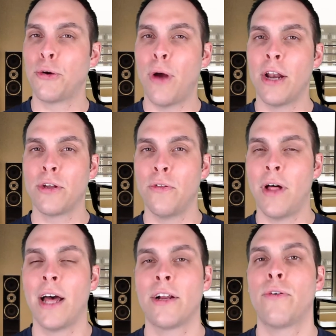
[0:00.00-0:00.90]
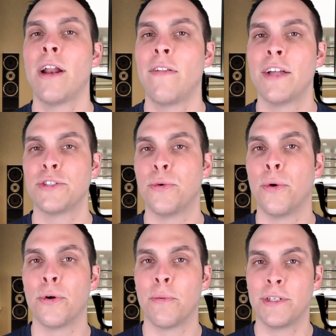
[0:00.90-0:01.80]
uh, chronological
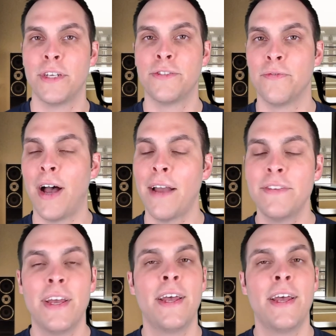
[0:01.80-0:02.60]
order in which they survived,